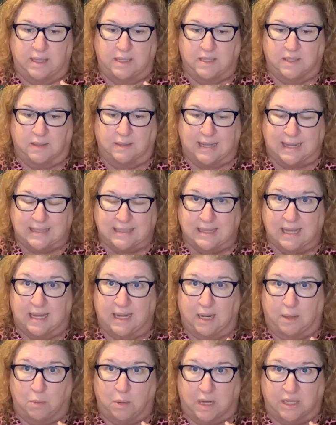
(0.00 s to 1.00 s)
So last night
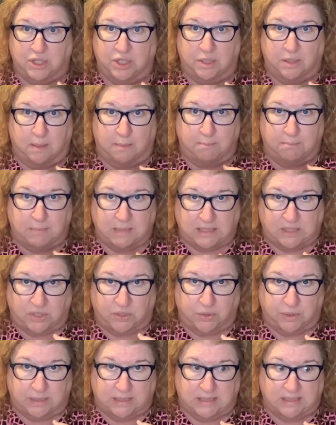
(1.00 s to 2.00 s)
I watched the
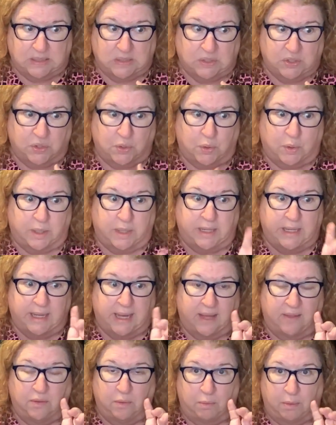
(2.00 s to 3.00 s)
mistress's story
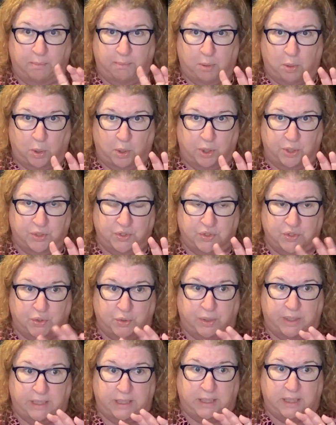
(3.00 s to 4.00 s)
and the reporter's
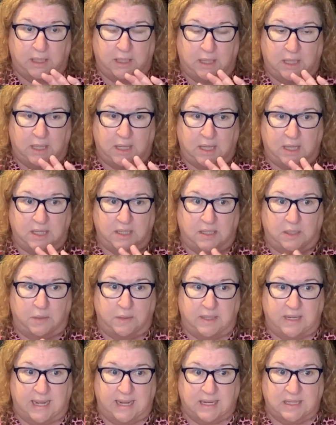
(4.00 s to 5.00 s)
story. So
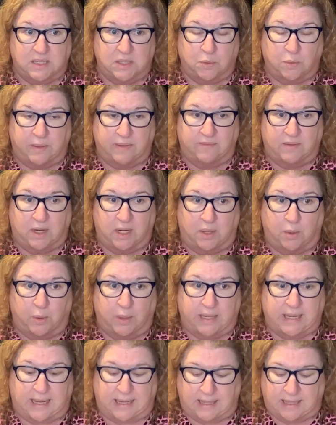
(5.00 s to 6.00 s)
next we're
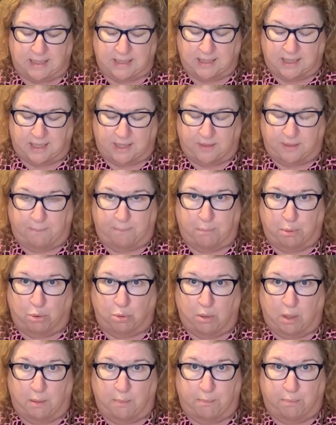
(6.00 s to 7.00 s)
getting the
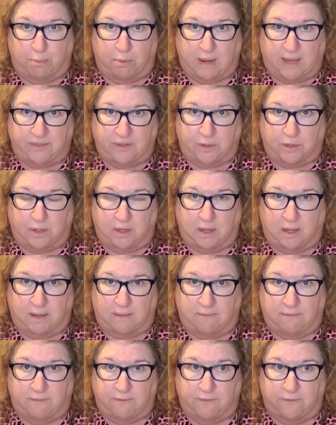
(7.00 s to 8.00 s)
brother
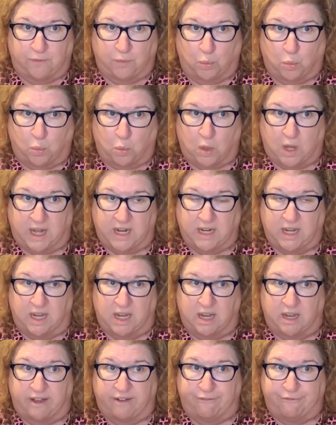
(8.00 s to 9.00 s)
of one
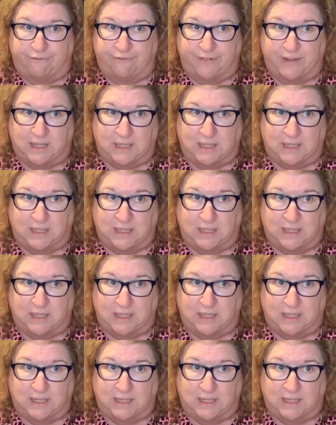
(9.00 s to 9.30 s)
of,